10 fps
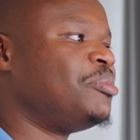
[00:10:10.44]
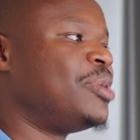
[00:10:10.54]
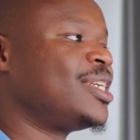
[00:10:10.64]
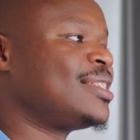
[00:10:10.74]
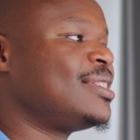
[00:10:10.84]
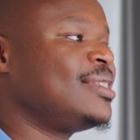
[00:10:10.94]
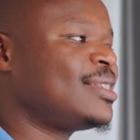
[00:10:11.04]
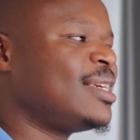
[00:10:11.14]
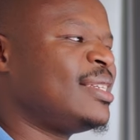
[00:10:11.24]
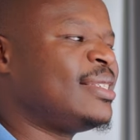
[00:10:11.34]
but
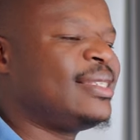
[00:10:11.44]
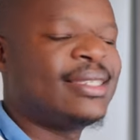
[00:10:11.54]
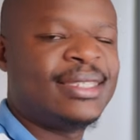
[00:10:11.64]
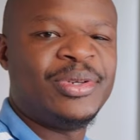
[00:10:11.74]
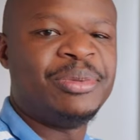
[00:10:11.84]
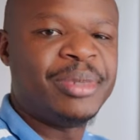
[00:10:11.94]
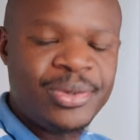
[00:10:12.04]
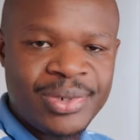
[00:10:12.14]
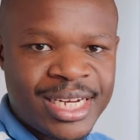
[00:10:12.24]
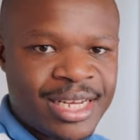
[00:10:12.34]
this A sixty will be
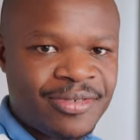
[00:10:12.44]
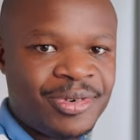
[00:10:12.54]
good enough